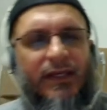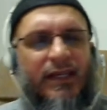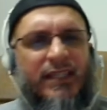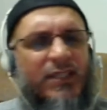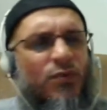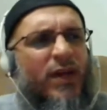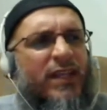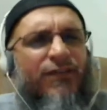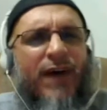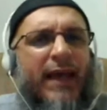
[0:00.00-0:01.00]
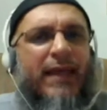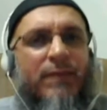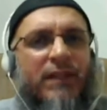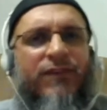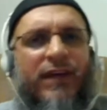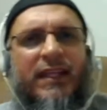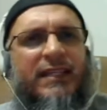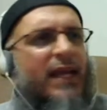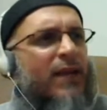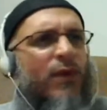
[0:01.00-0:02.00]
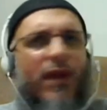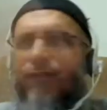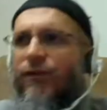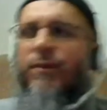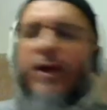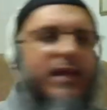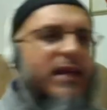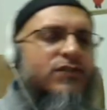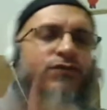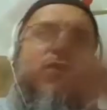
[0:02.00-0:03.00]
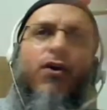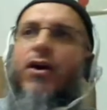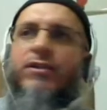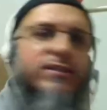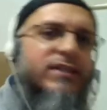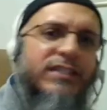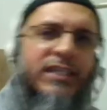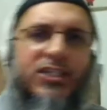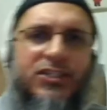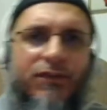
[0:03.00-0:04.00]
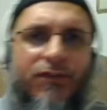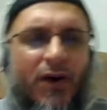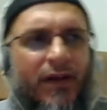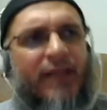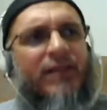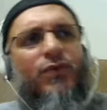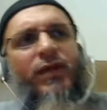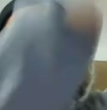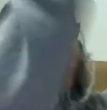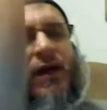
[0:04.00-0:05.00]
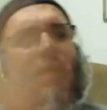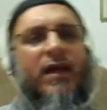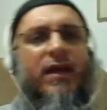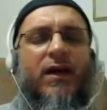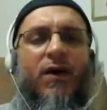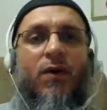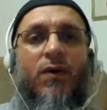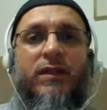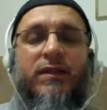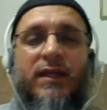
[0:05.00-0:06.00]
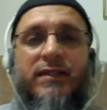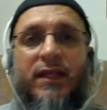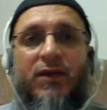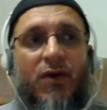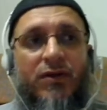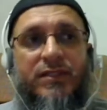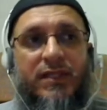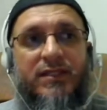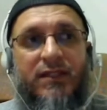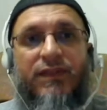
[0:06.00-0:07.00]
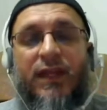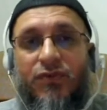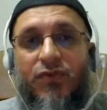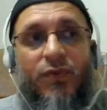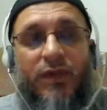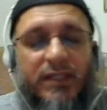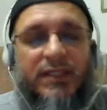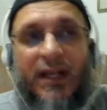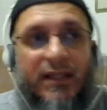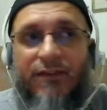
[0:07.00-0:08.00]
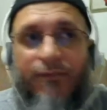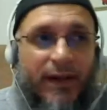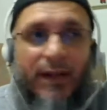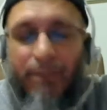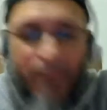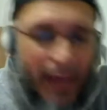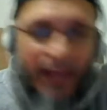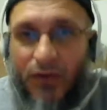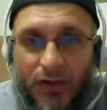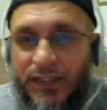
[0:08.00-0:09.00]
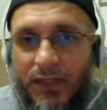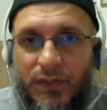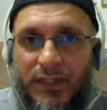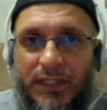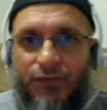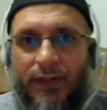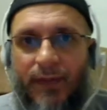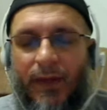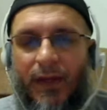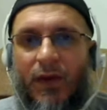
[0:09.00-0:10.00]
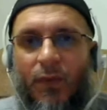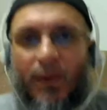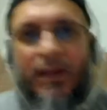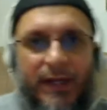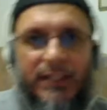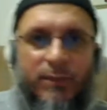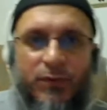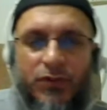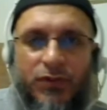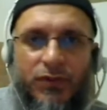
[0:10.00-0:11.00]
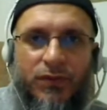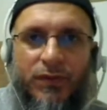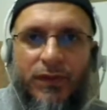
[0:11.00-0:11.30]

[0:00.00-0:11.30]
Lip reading: he says, what if I am living in a time where everybody has forgotten the teachings of God and doing all the things that God says if they do will result in very bad consequences for them? What am I supposed to do?